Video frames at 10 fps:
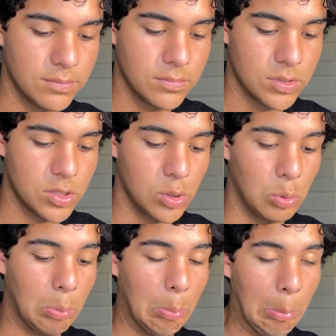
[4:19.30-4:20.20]
So
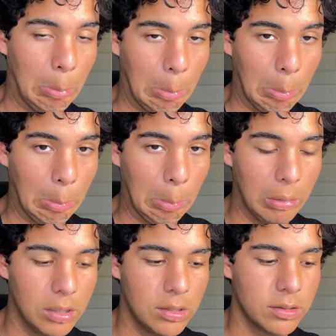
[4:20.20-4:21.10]

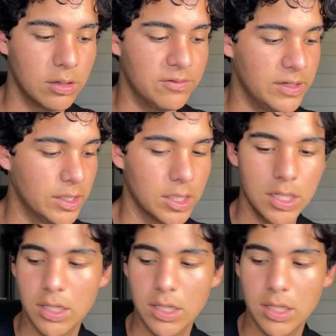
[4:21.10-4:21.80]
go figure.